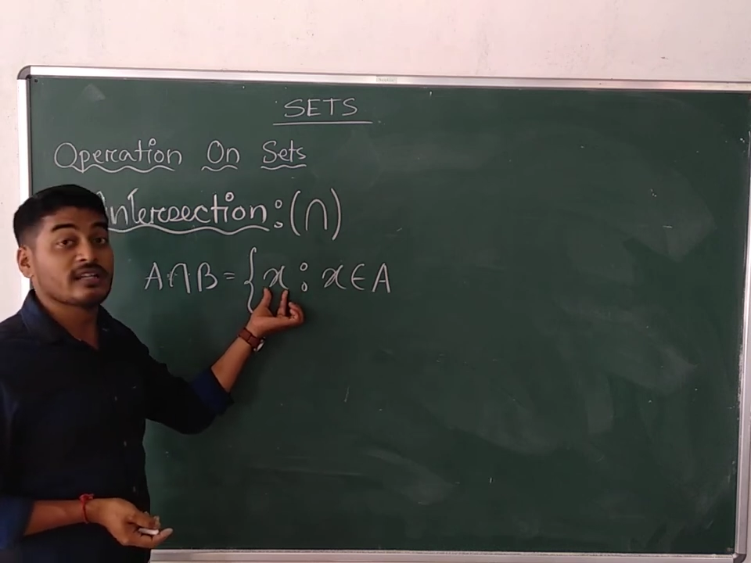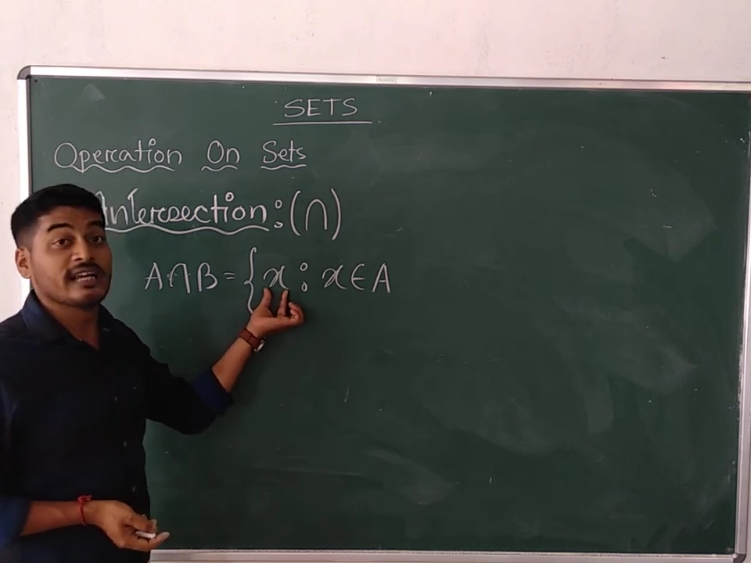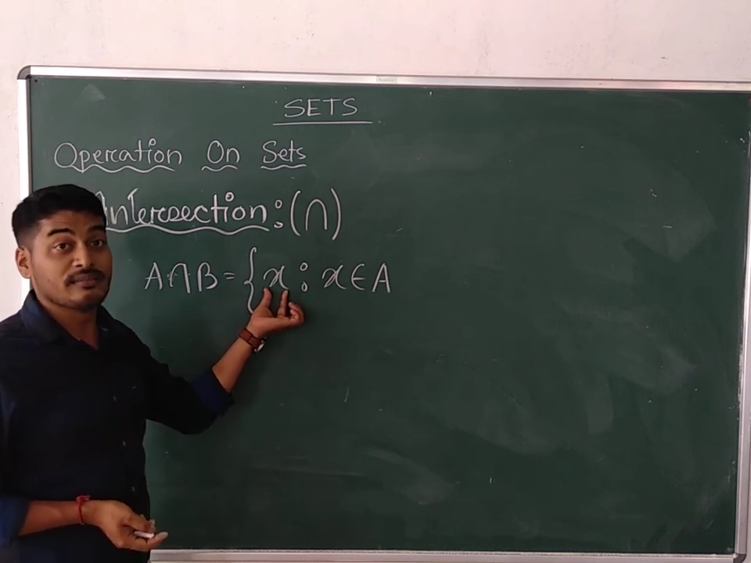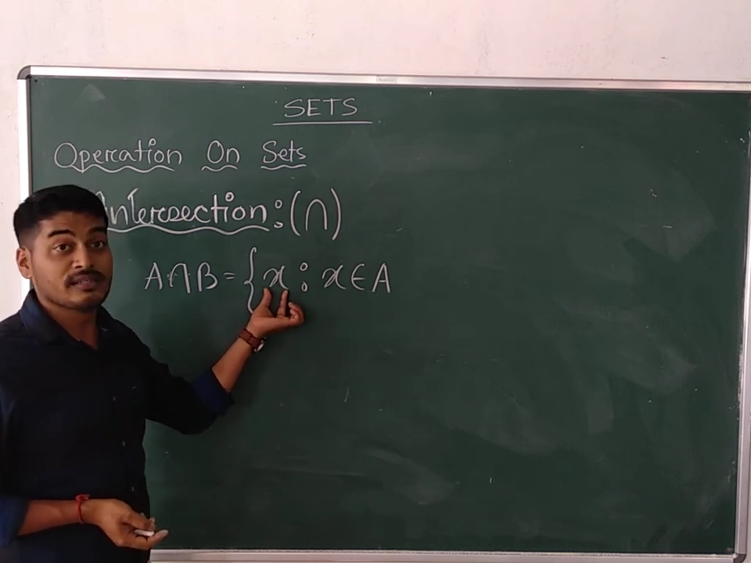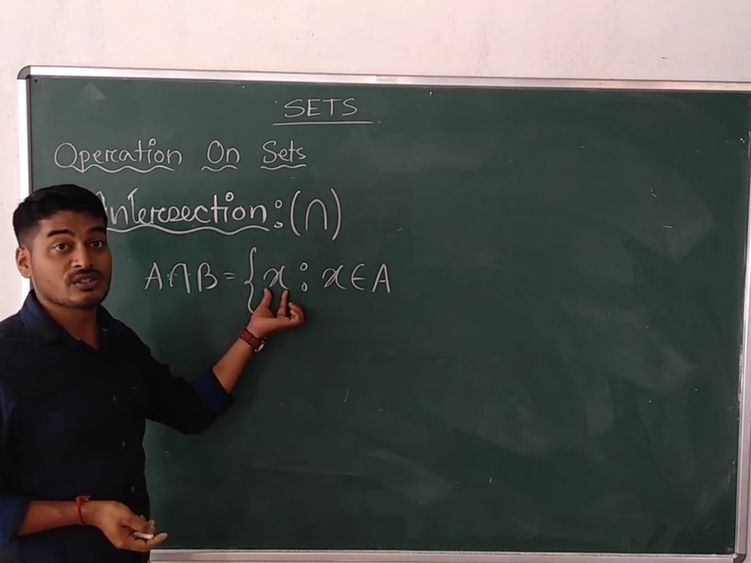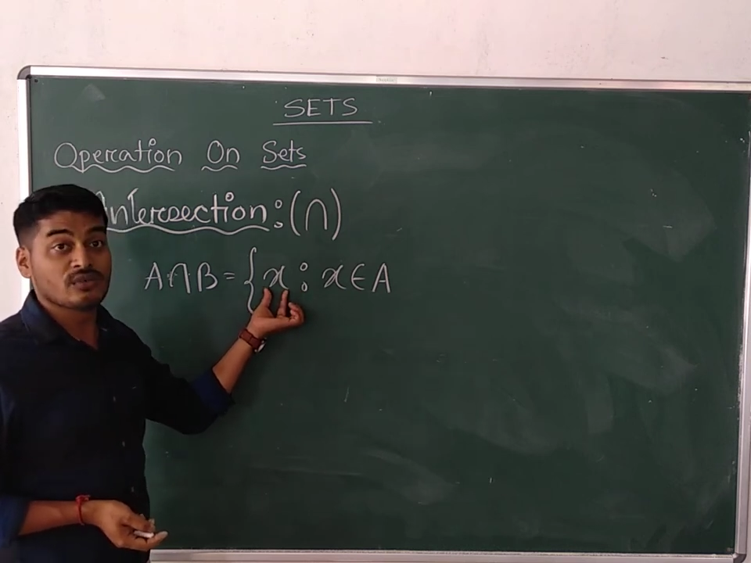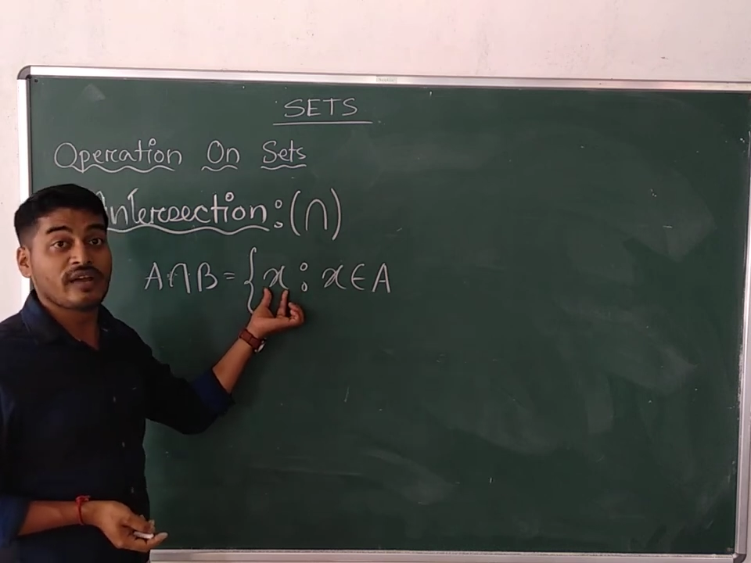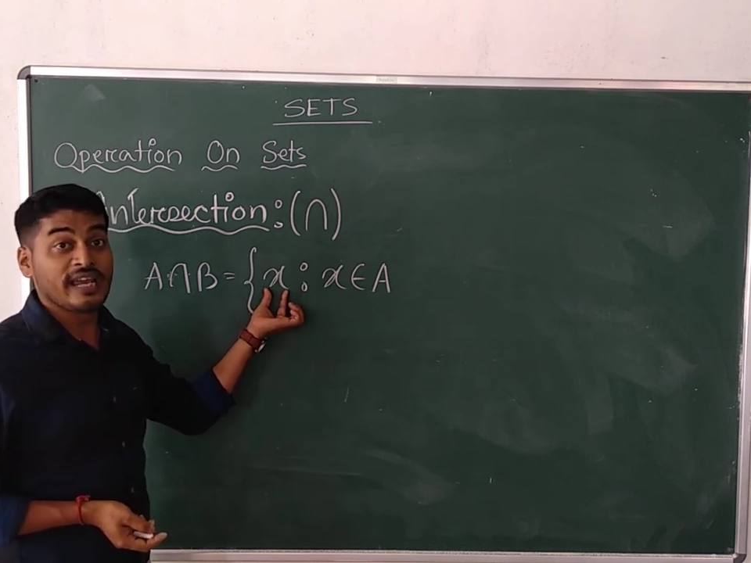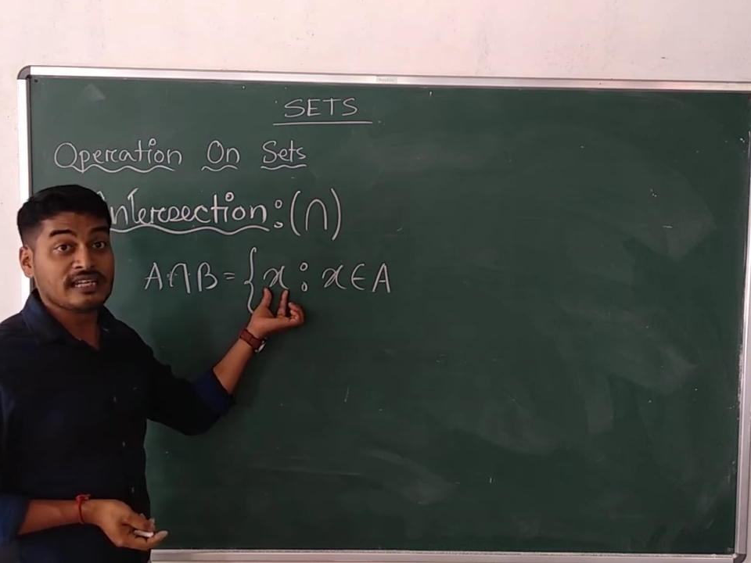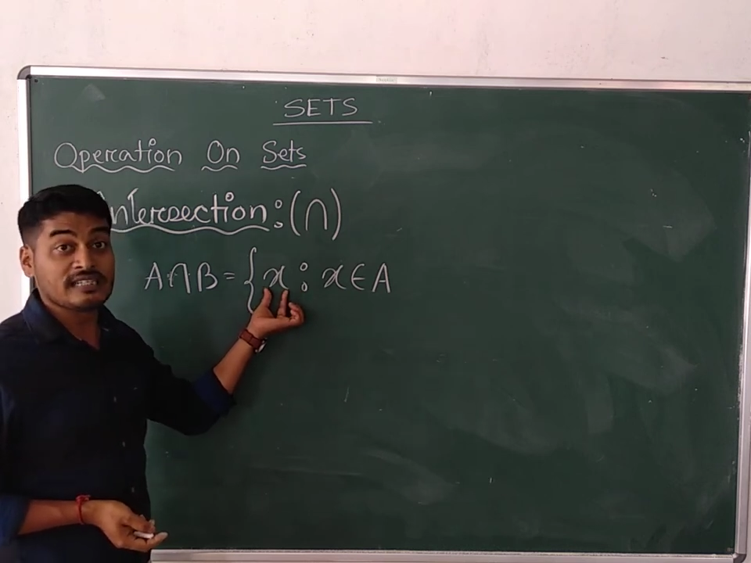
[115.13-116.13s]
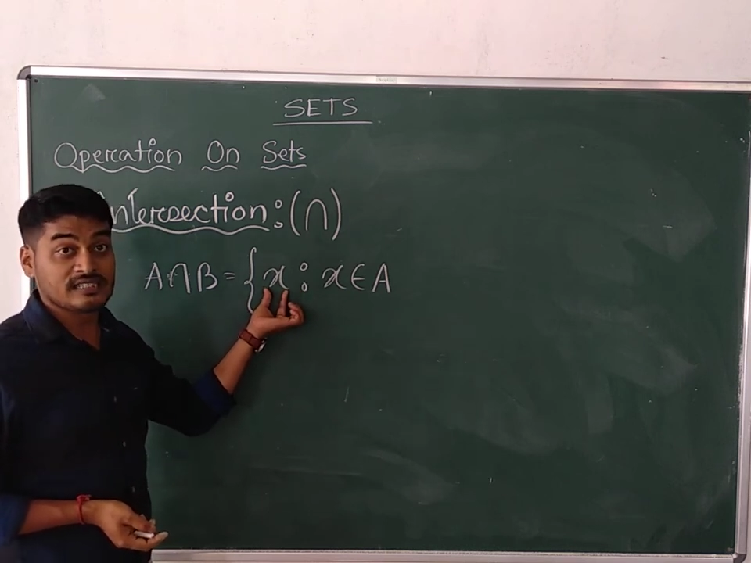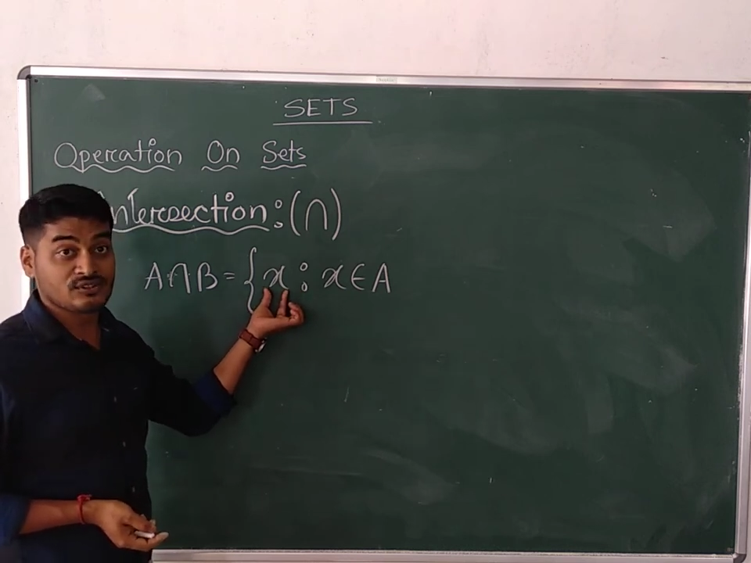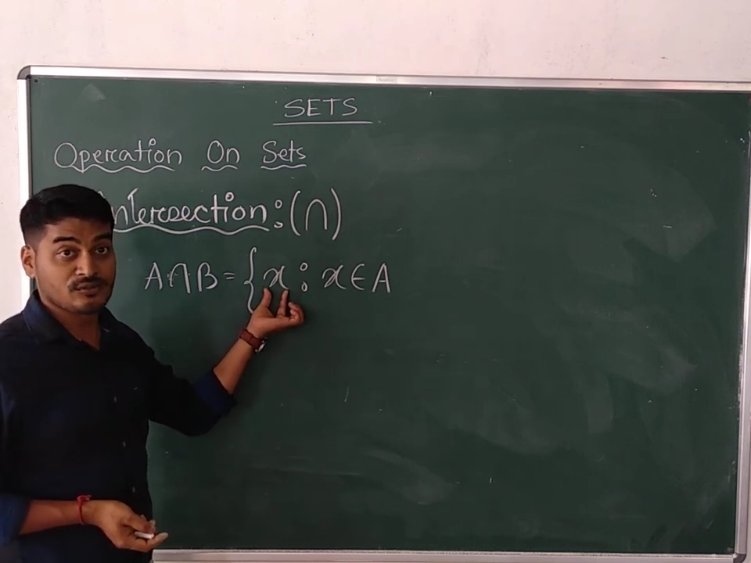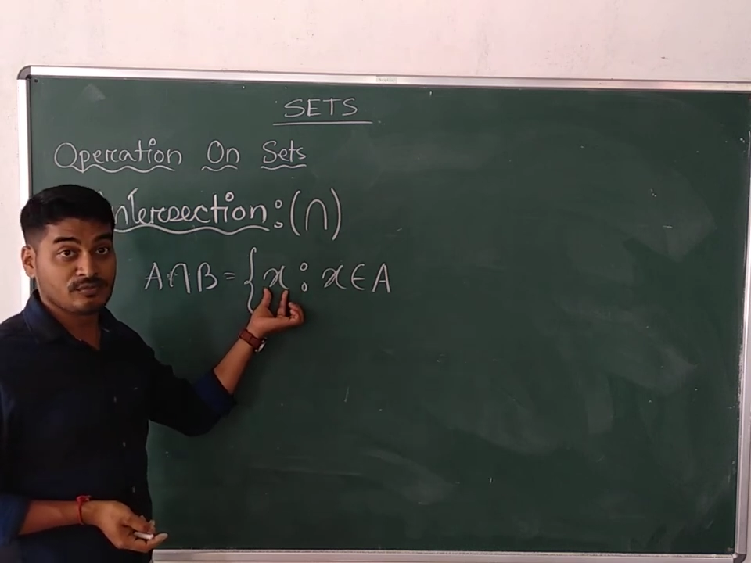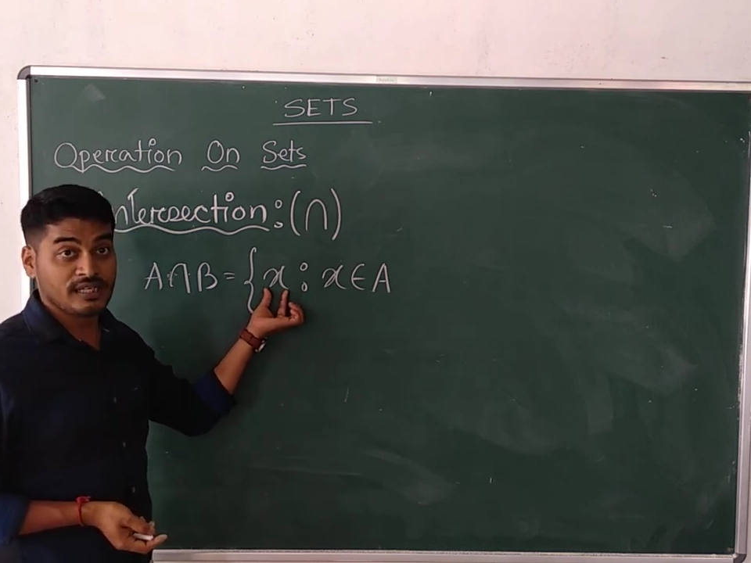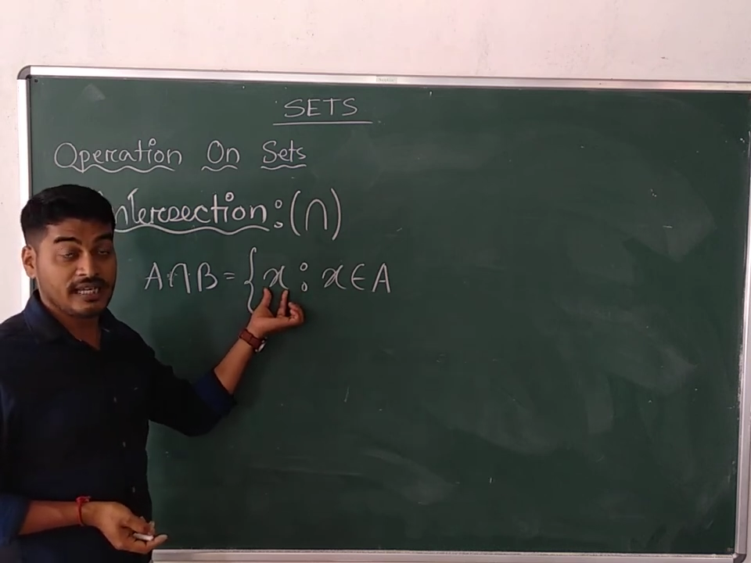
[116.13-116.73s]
the elements of A intersection B.